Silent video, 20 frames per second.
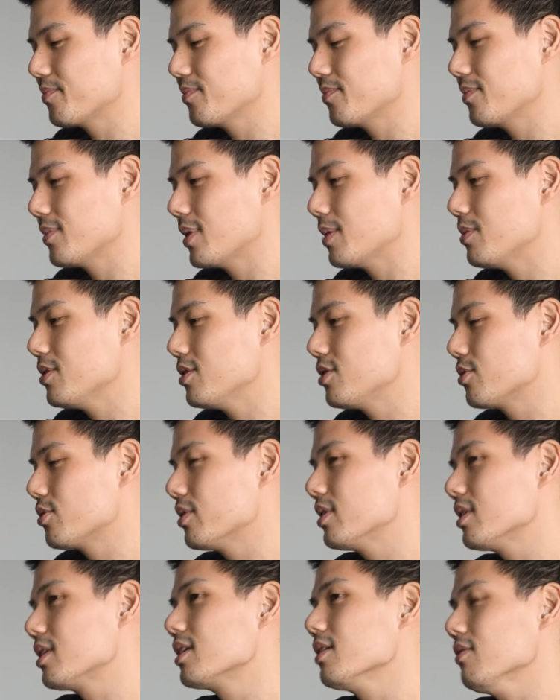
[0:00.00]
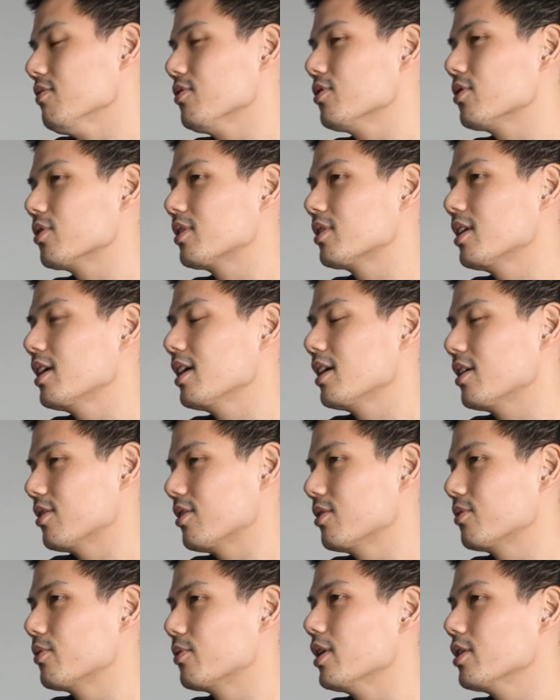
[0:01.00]
Maybe do you want to give your take
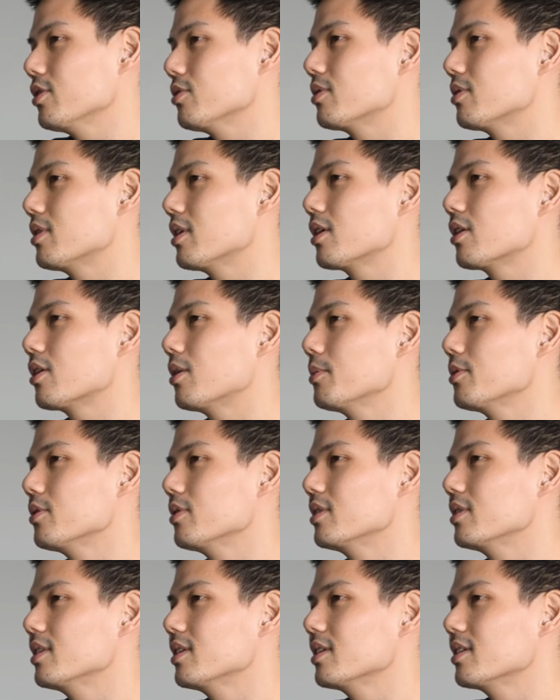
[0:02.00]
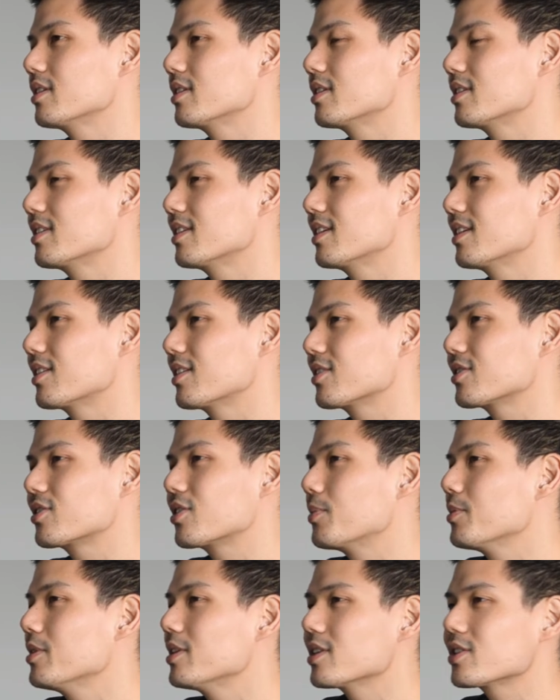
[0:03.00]
on what you think community is? Because
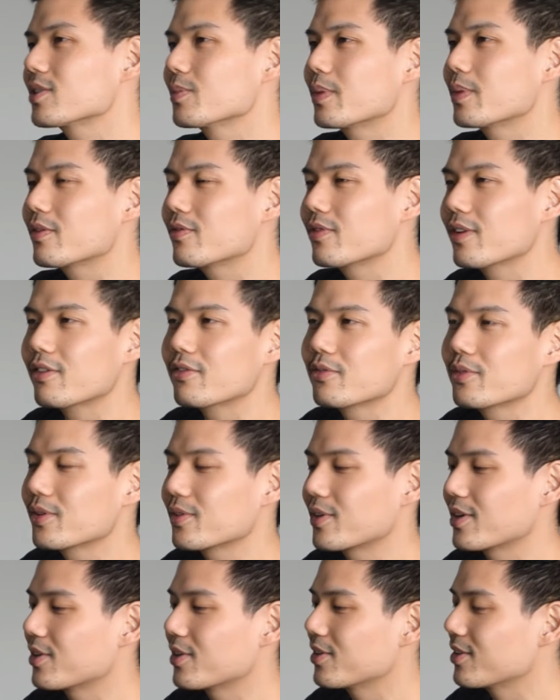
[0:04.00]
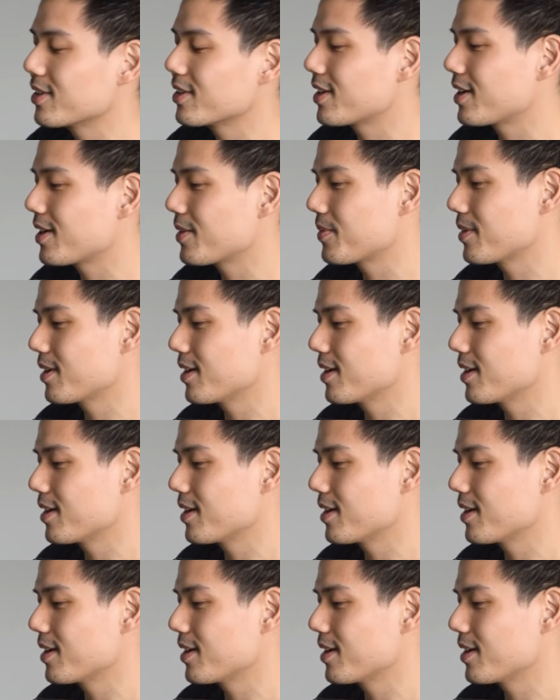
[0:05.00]
community is such a big fluff word, right, all the time.